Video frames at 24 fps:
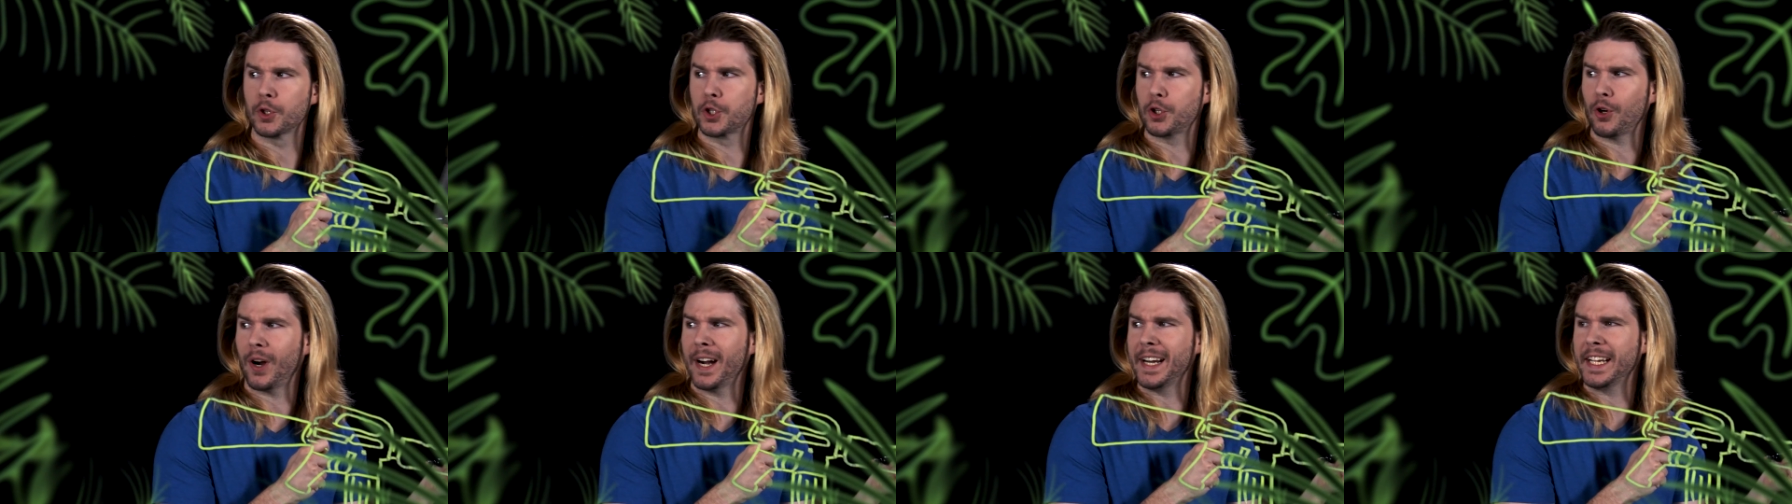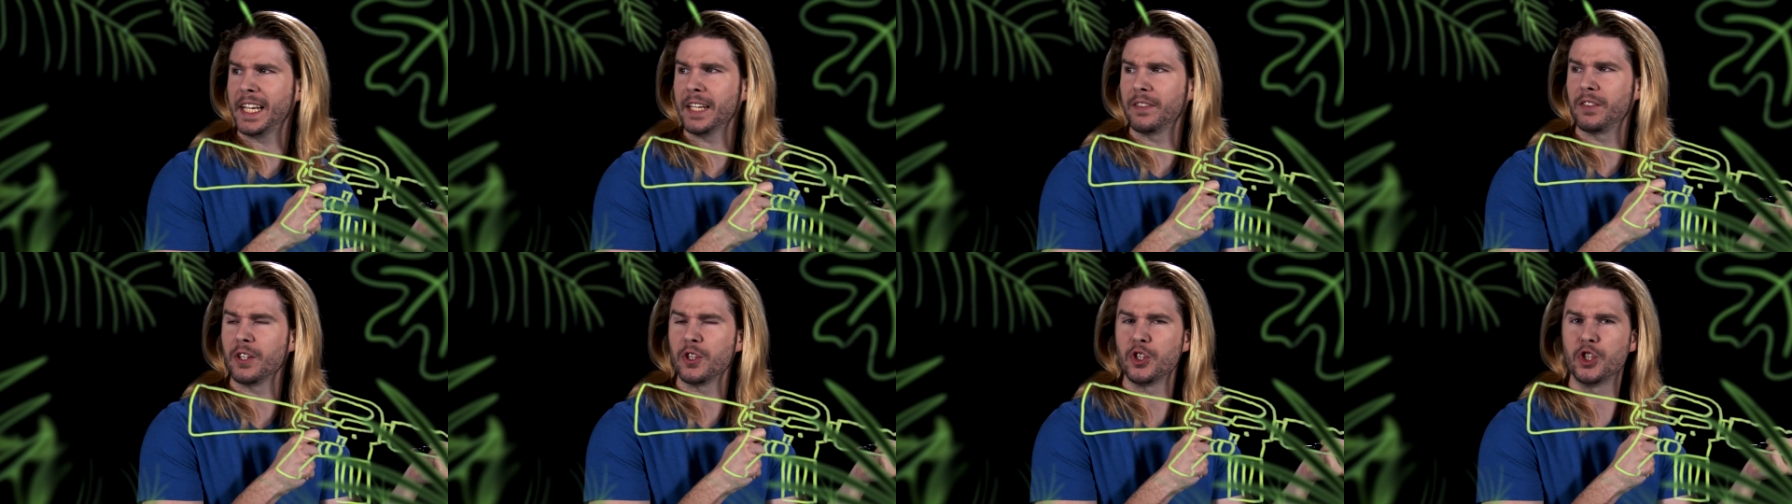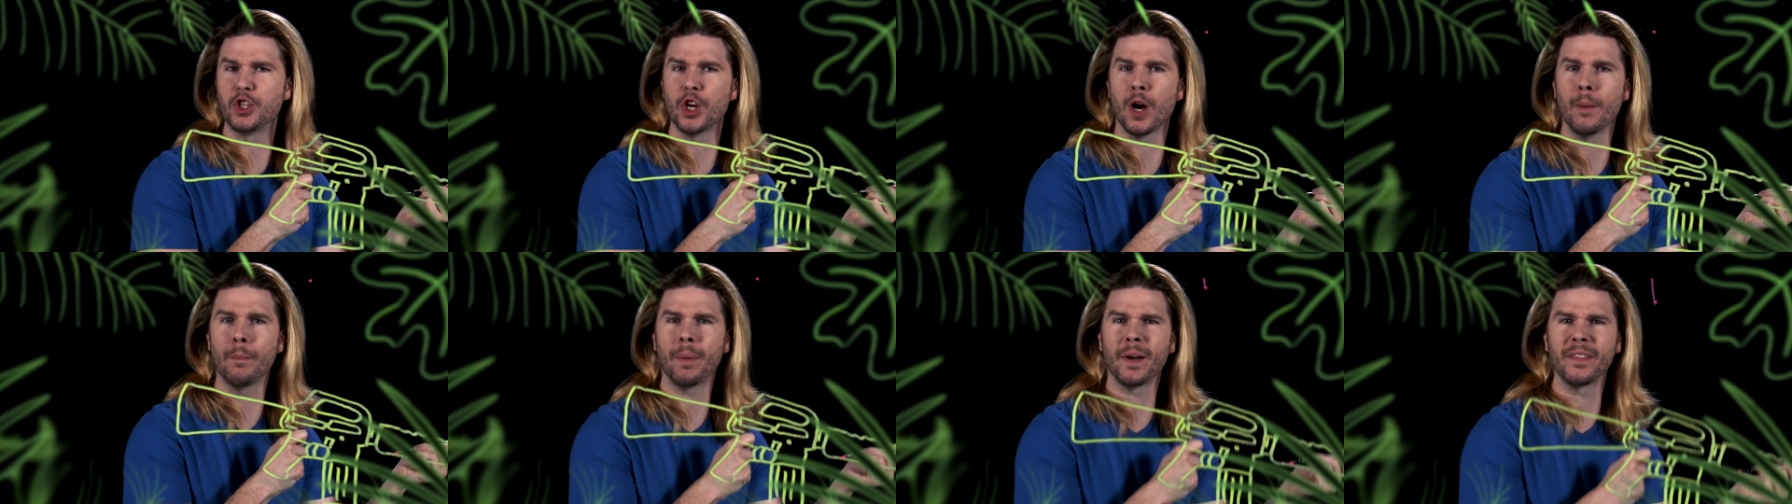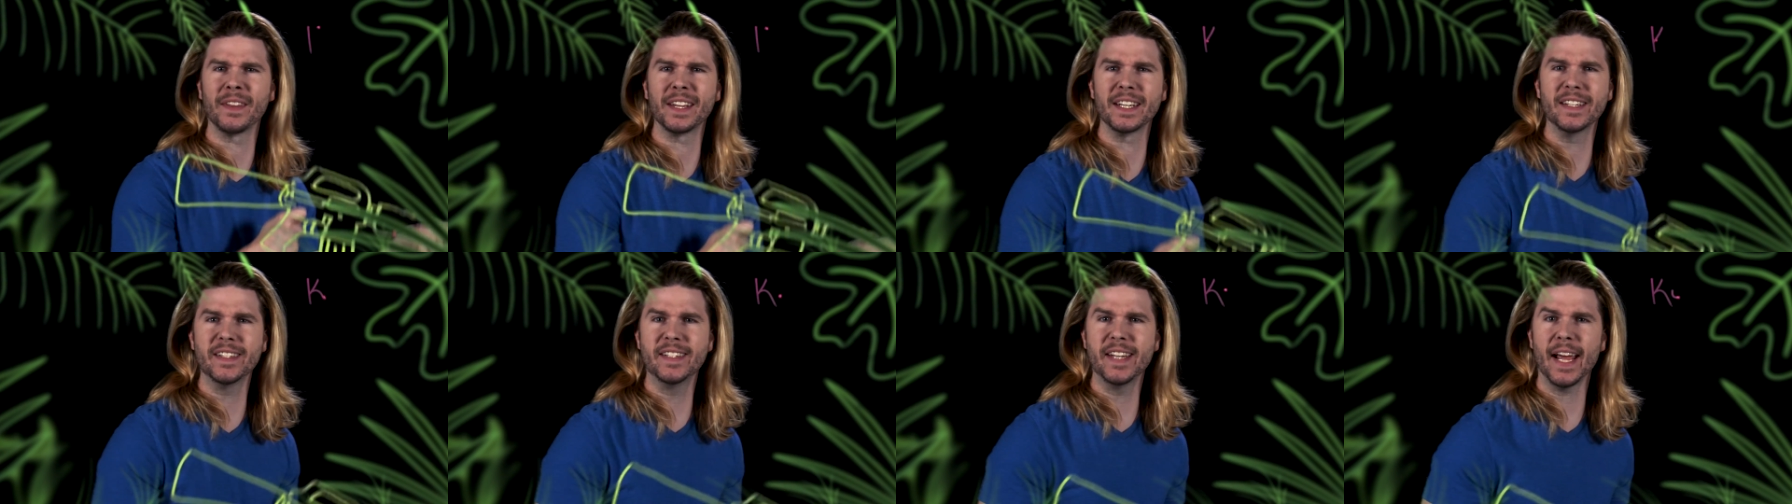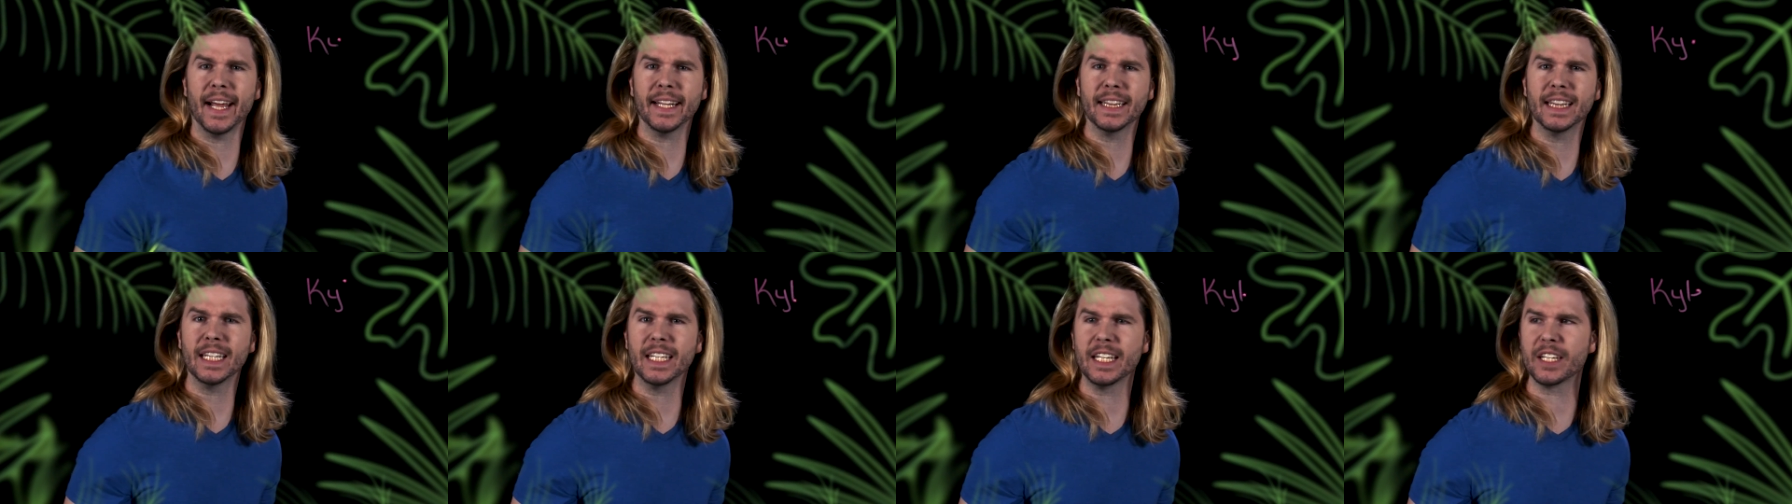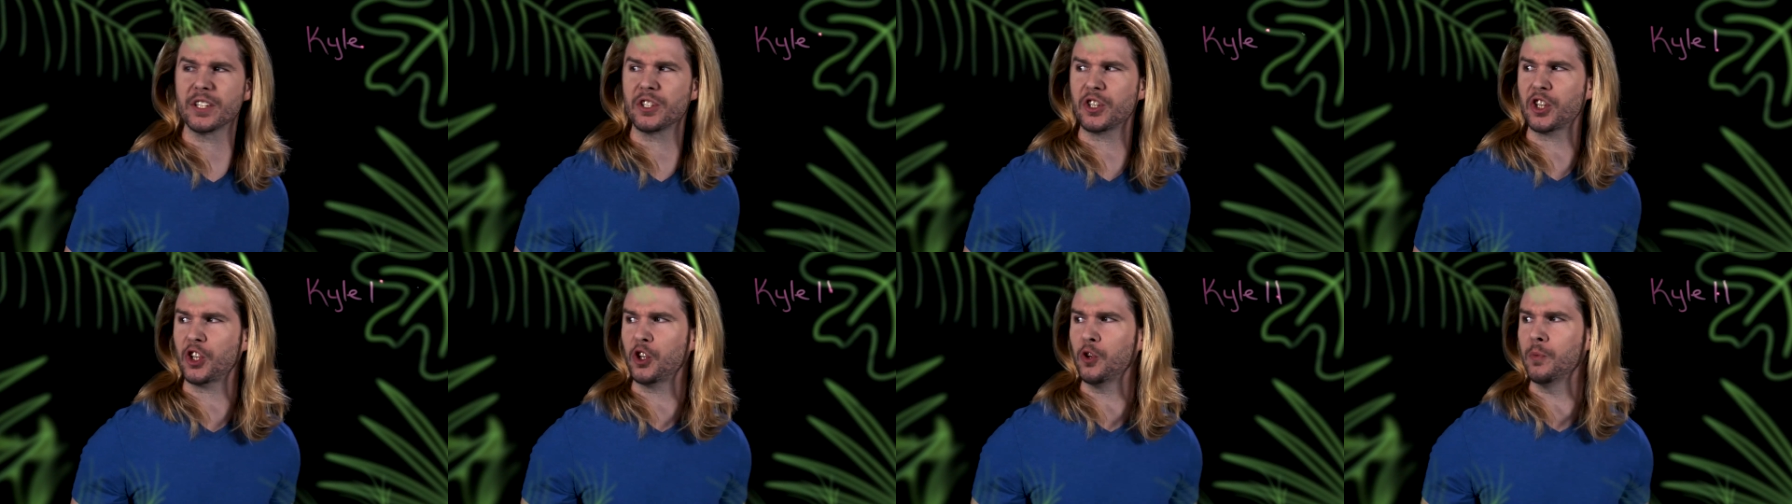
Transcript: We're trying to get the jump on the deadliest